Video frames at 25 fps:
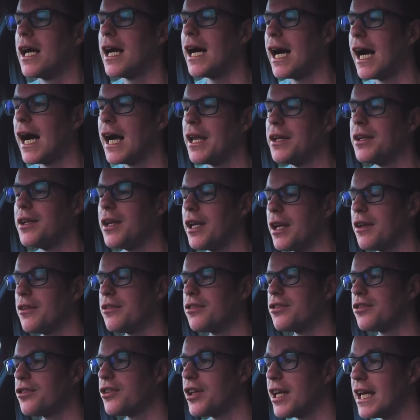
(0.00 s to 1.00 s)
And
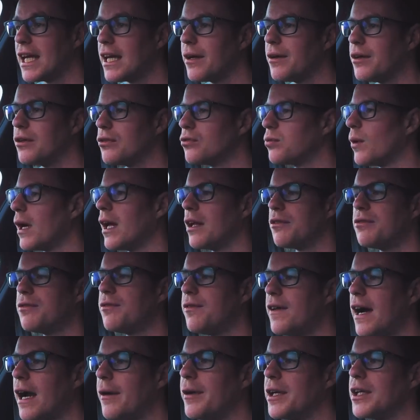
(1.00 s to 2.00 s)
steering as well, it's
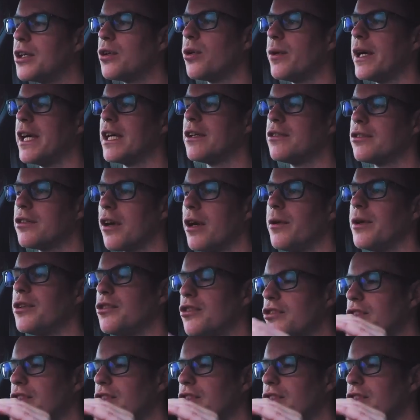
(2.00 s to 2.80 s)
very quick, so it